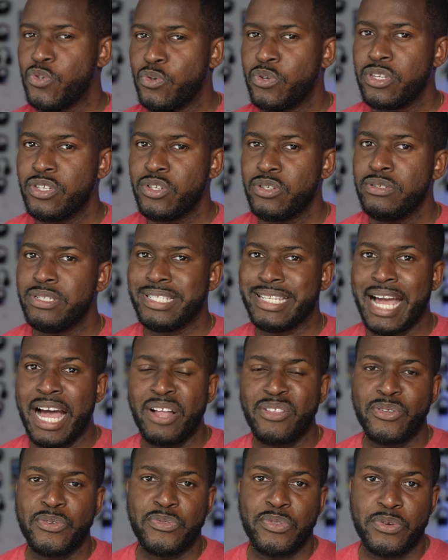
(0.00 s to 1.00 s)
you can
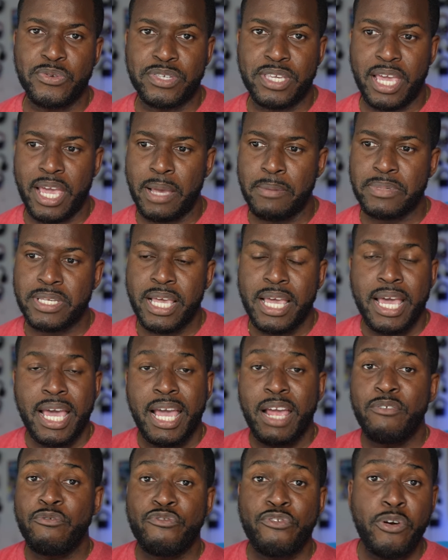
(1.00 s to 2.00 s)
download those games,
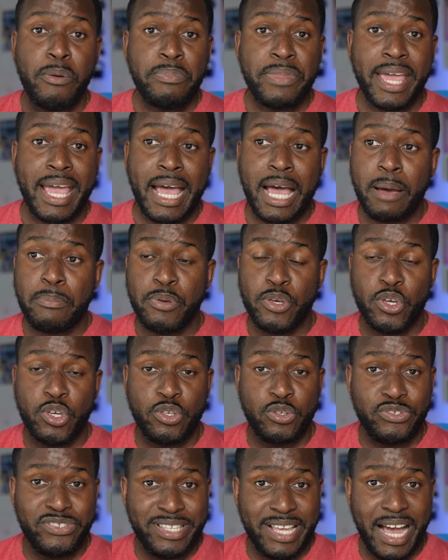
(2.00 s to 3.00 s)
and from the app, you
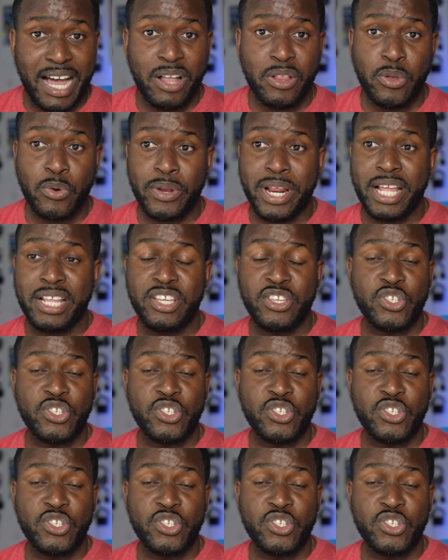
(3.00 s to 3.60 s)
can download and